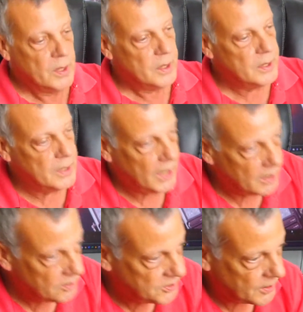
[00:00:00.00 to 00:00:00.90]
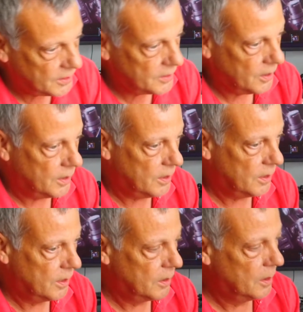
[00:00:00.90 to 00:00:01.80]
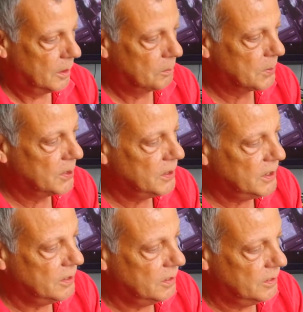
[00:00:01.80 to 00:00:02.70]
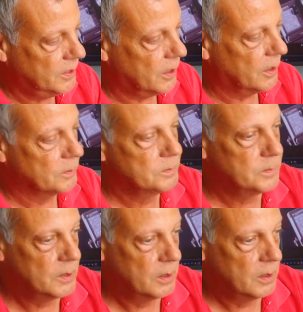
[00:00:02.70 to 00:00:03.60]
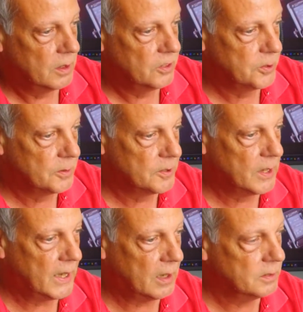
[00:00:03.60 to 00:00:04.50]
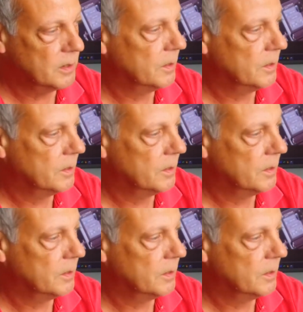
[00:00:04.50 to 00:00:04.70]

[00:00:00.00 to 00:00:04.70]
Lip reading: It has a pretty neat, swivel out